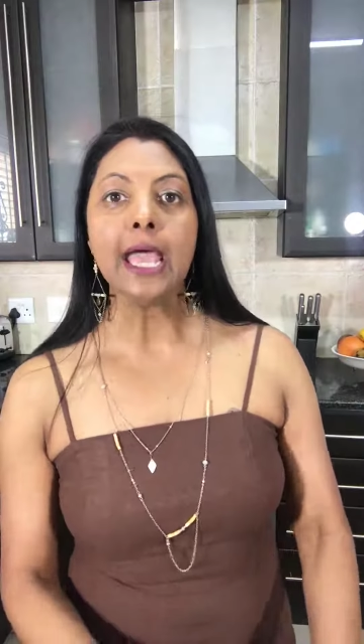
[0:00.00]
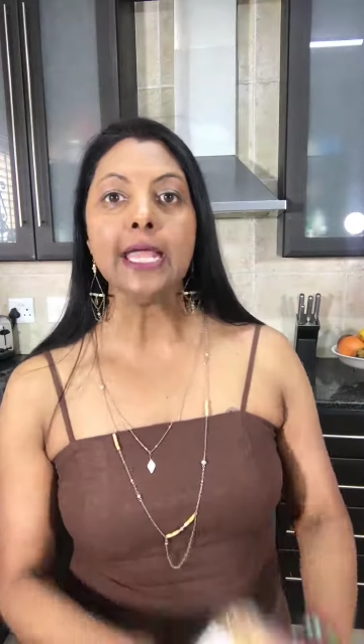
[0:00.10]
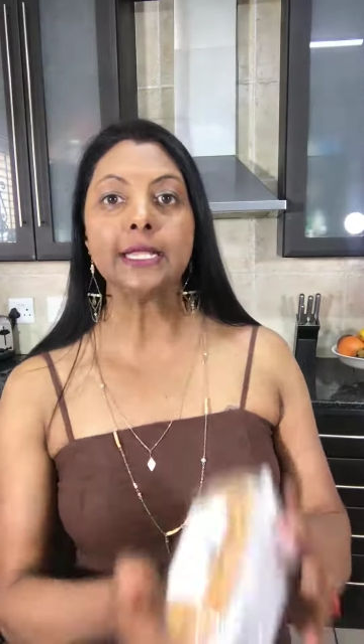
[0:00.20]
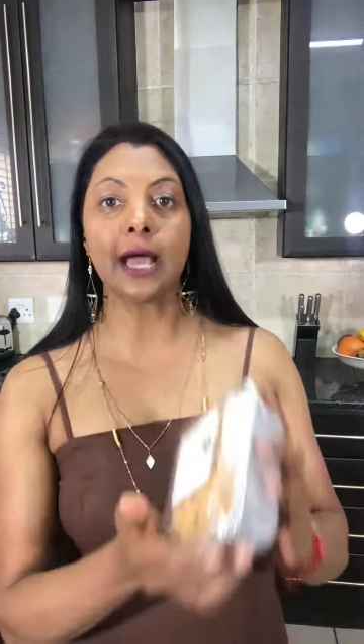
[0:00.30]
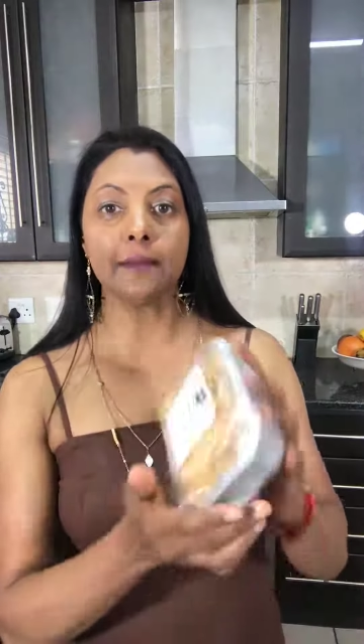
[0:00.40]

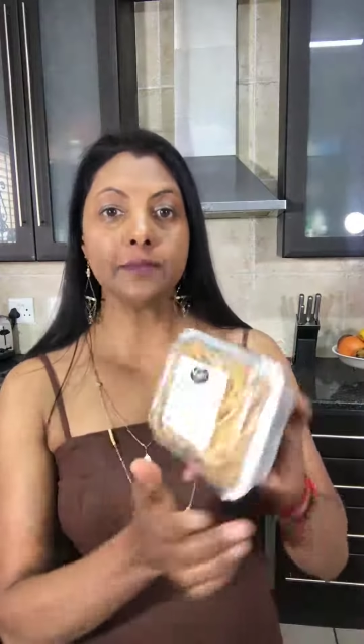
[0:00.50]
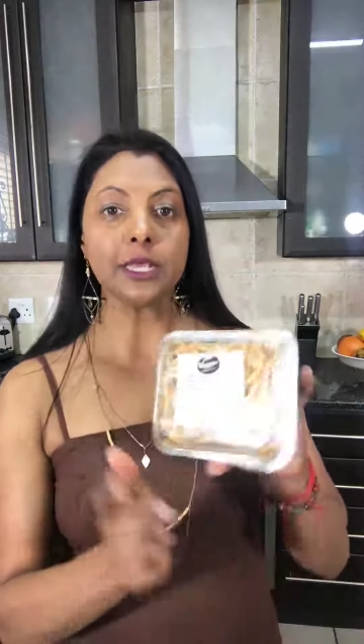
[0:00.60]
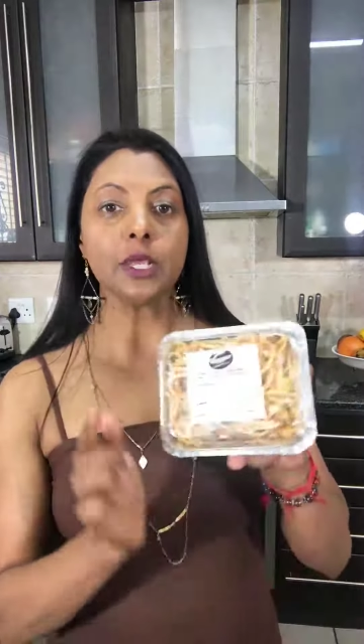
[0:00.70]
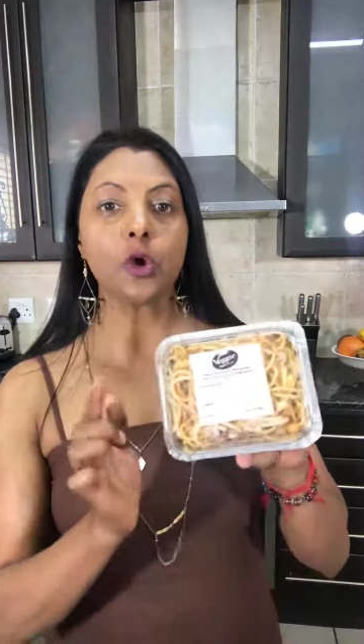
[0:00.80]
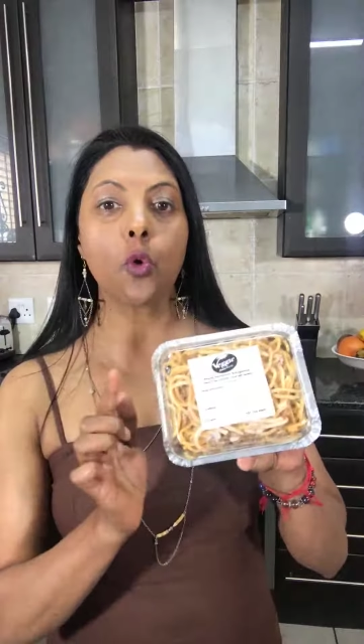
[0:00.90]
It
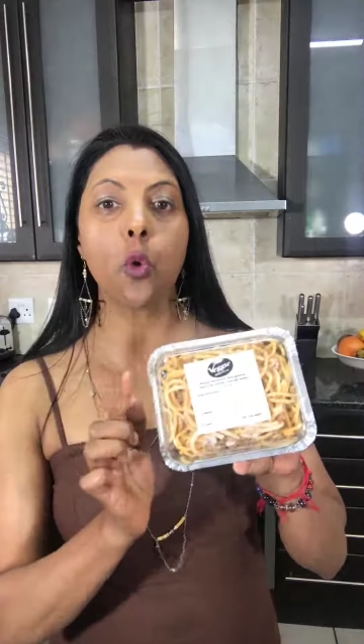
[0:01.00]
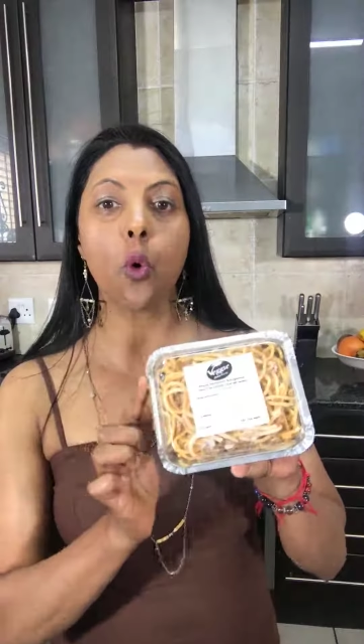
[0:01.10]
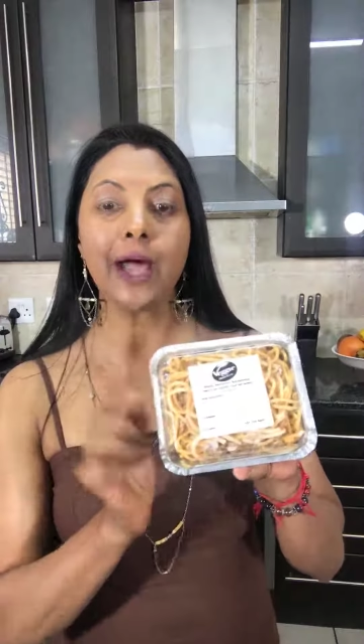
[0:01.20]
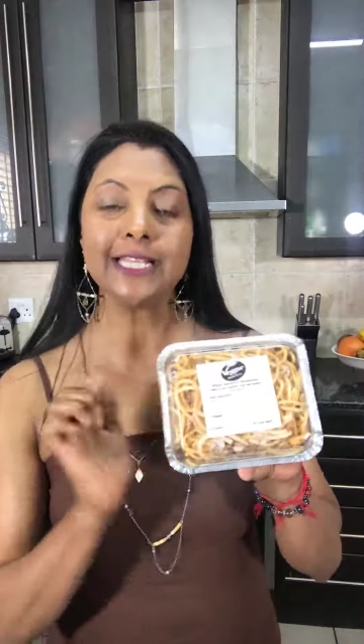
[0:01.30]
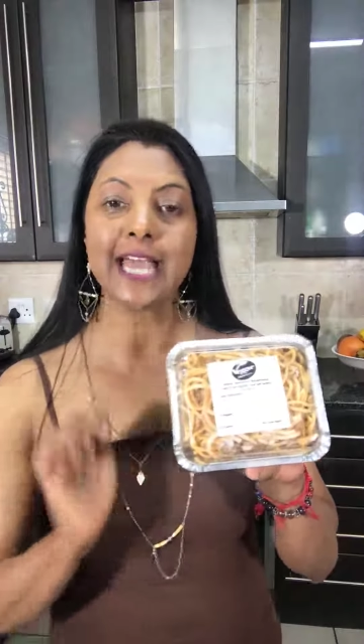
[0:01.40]
comes in
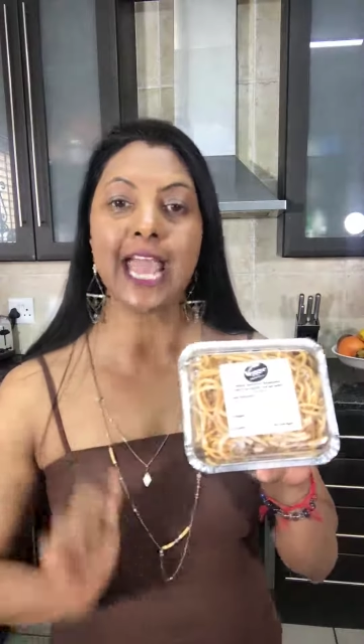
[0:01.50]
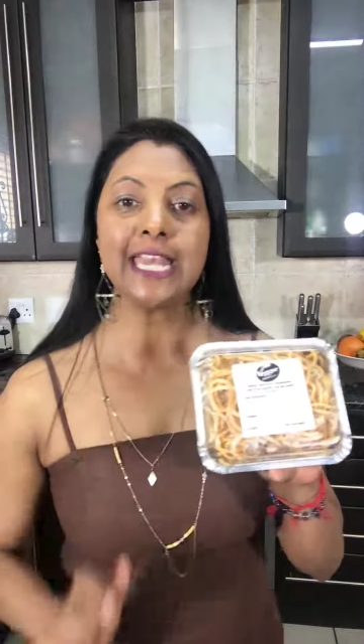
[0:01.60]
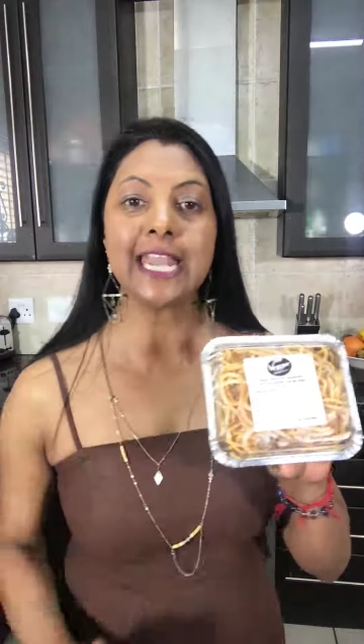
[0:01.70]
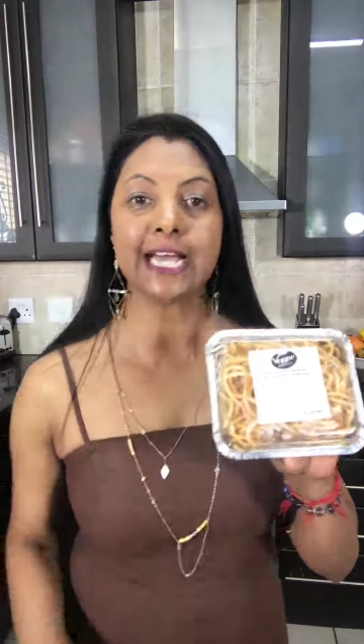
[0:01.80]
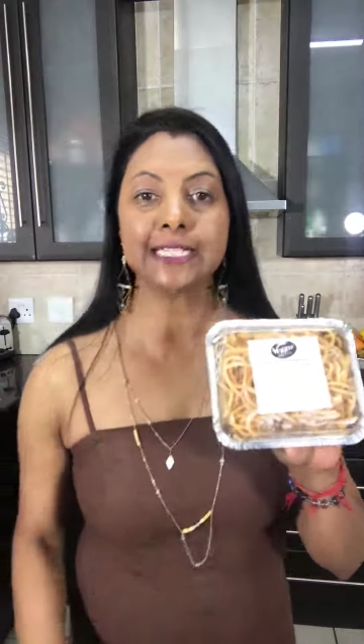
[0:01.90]
quite a
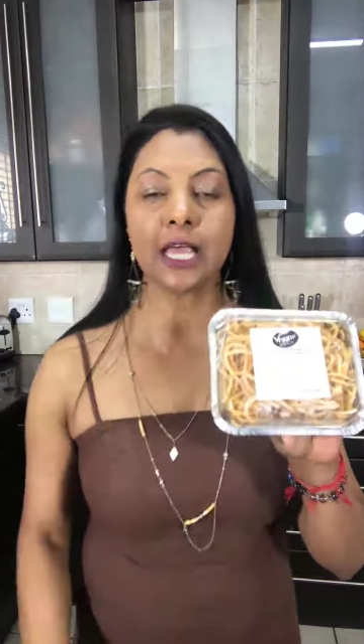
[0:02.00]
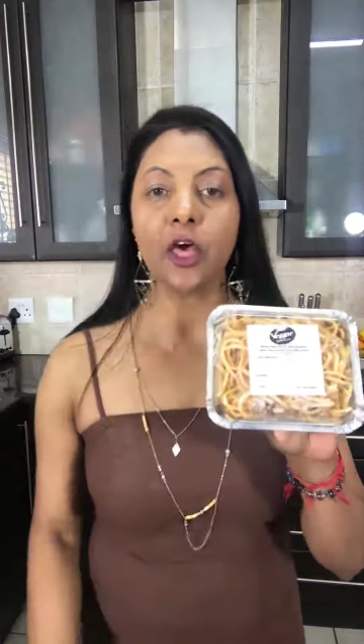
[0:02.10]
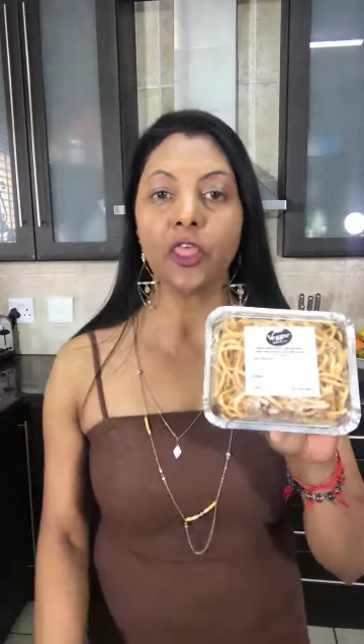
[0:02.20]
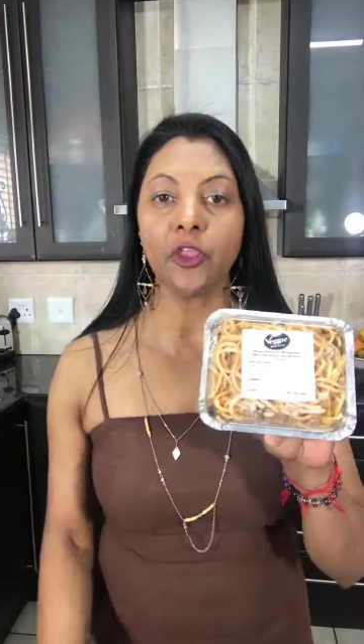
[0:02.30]
nice